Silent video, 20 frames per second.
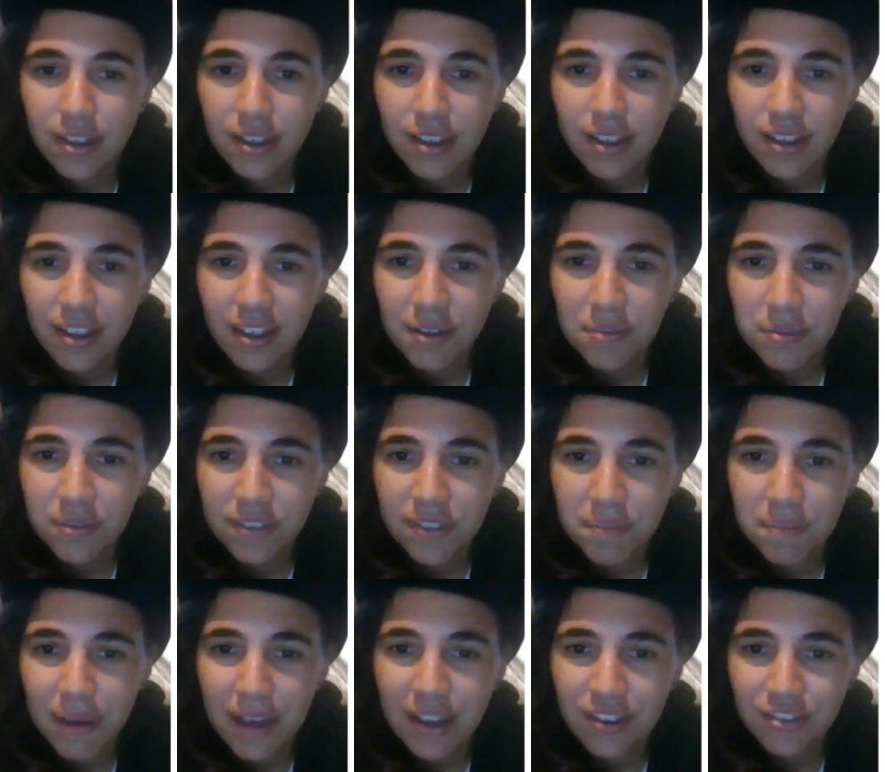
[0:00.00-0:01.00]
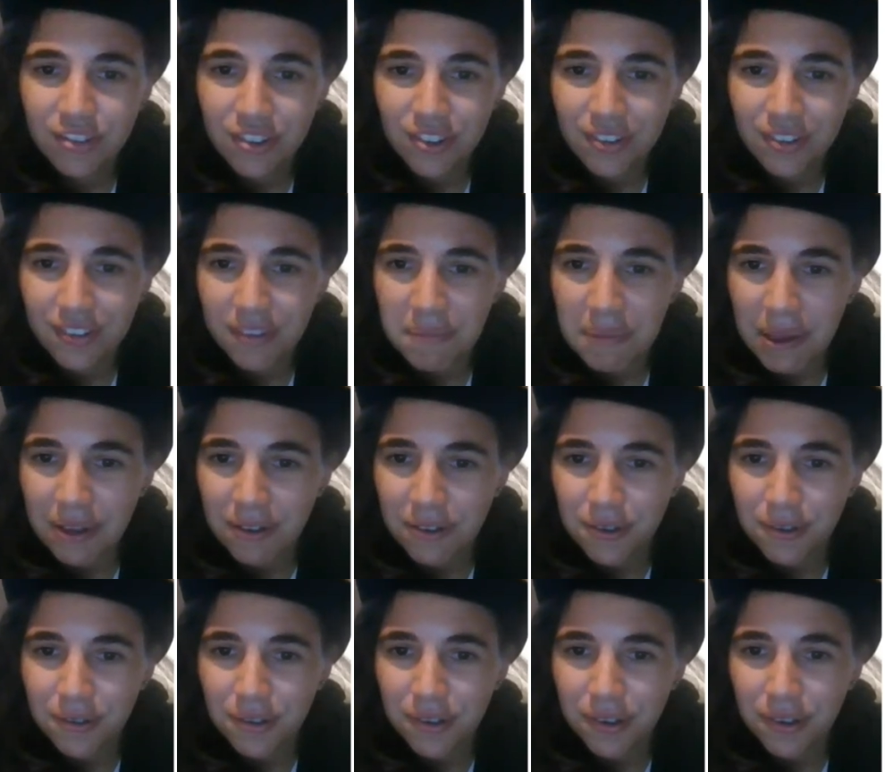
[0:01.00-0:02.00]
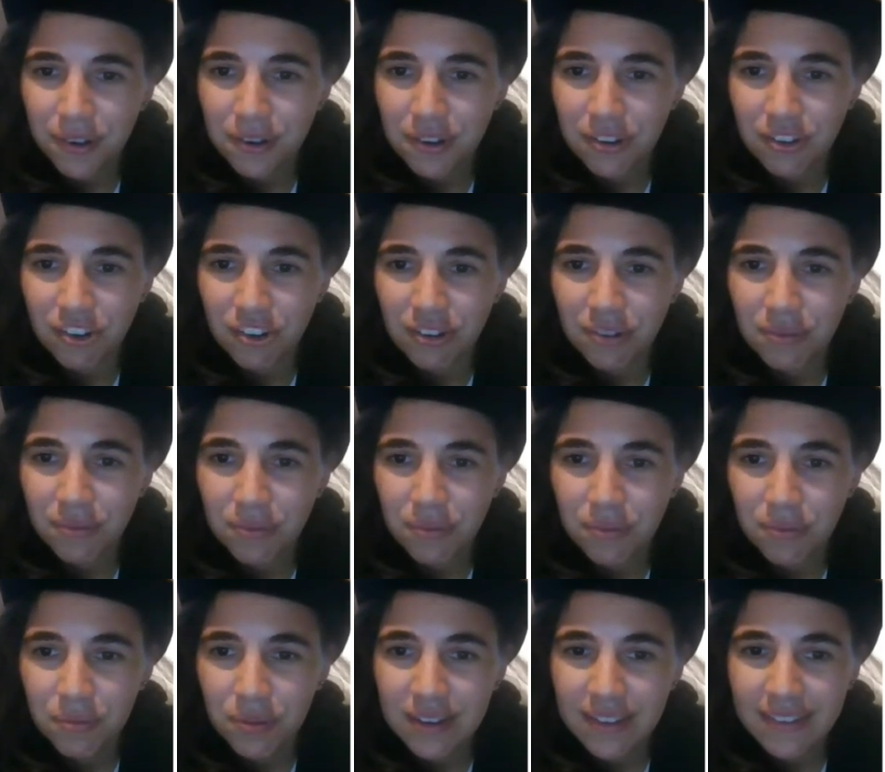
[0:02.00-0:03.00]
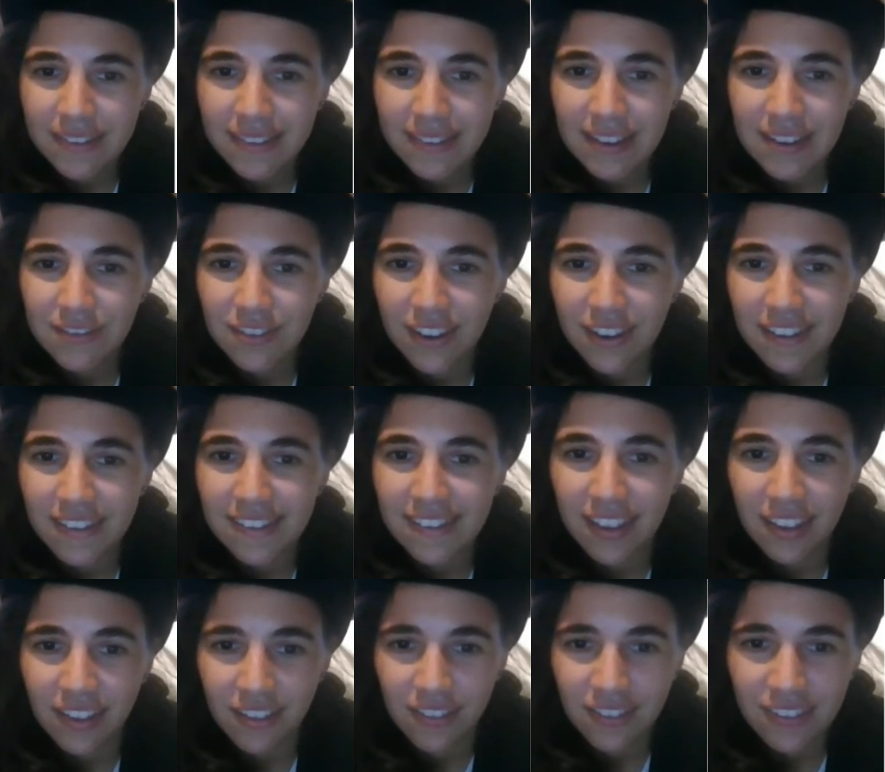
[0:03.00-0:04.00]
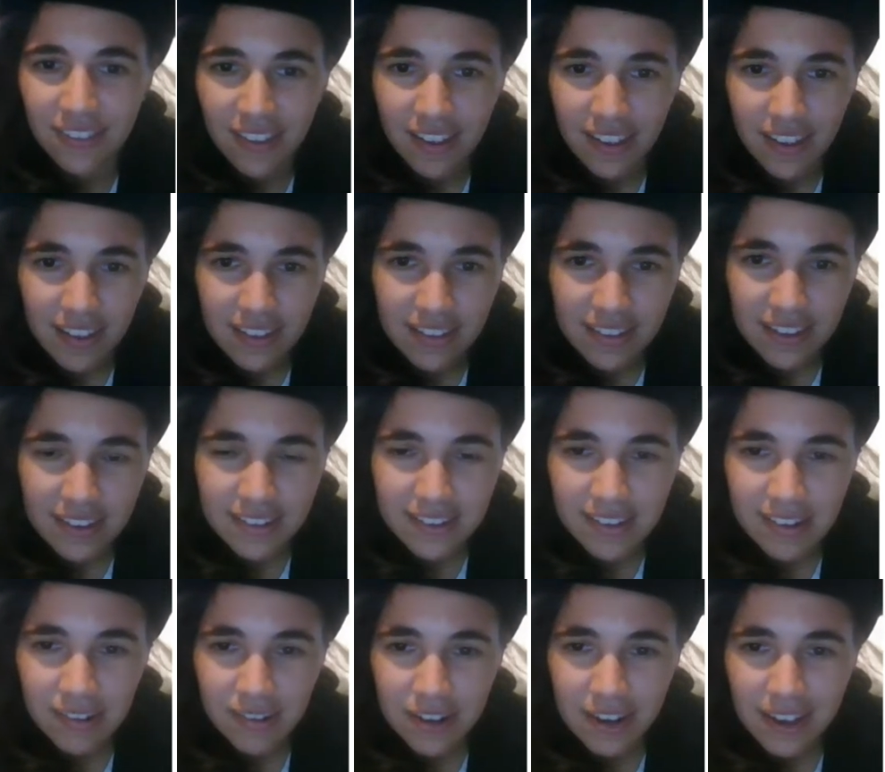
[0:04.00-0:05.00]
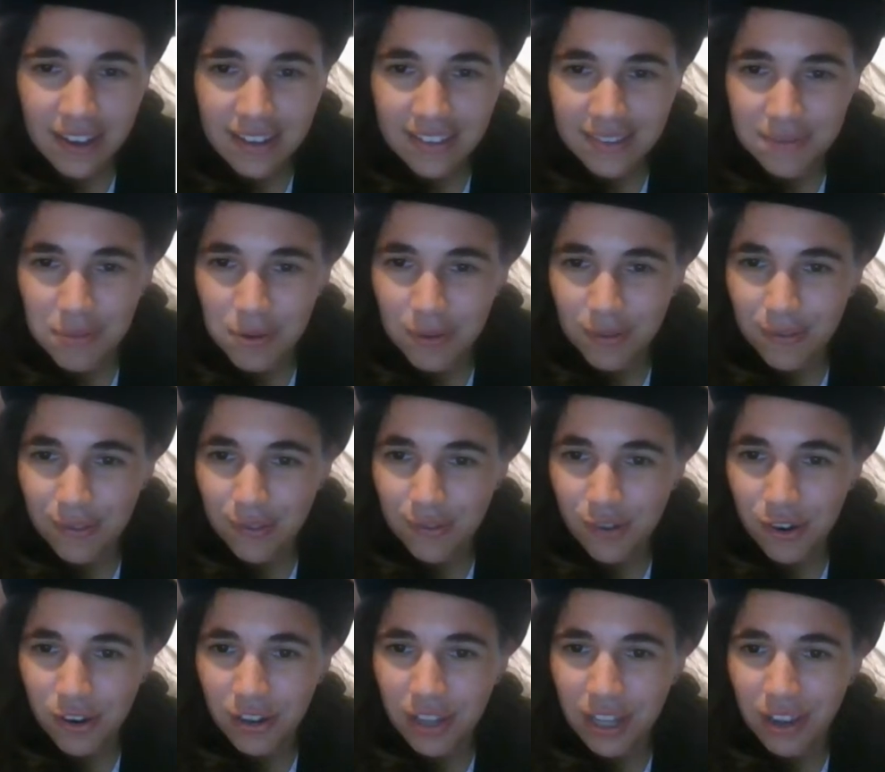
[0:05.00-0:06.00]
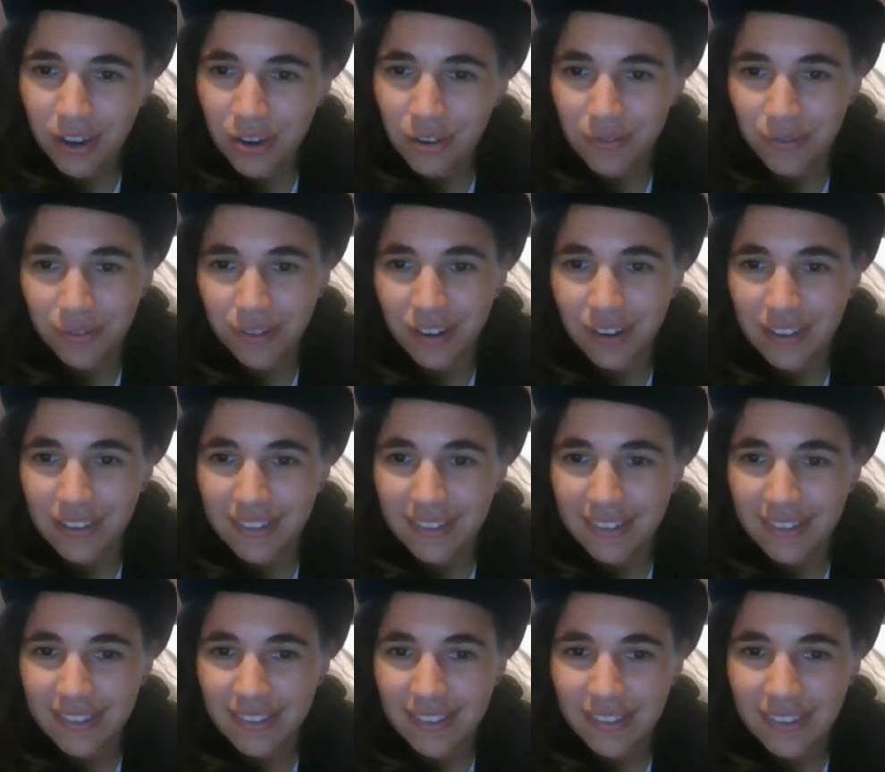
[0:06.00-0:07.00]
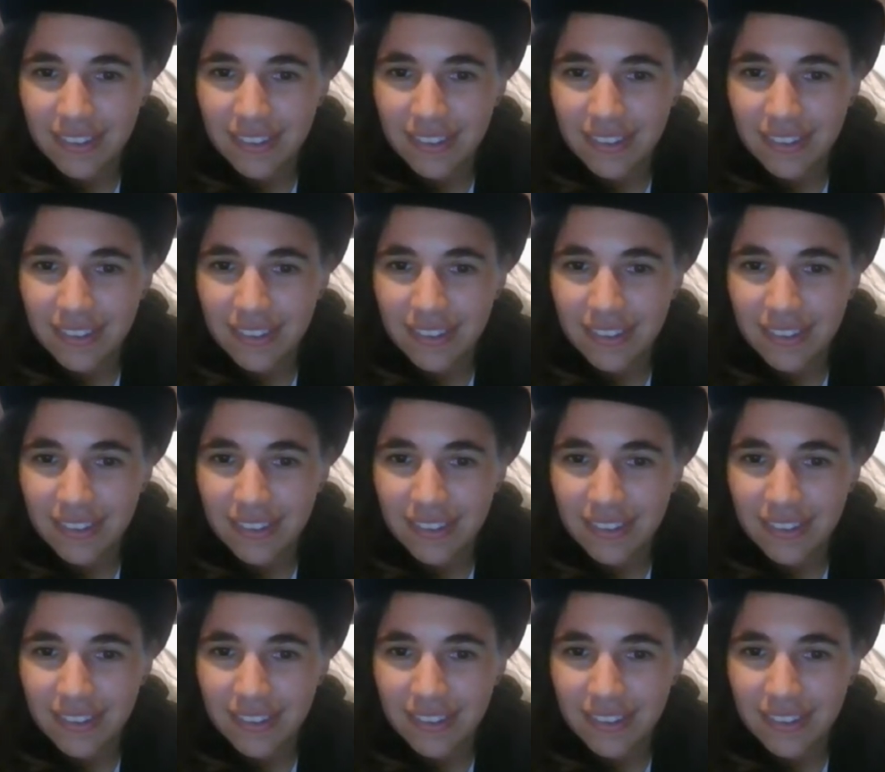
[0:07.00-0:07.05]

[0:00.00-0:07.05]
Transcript: It was the passions about whose origin we deceived ourselves that tyrannized most strongly over us.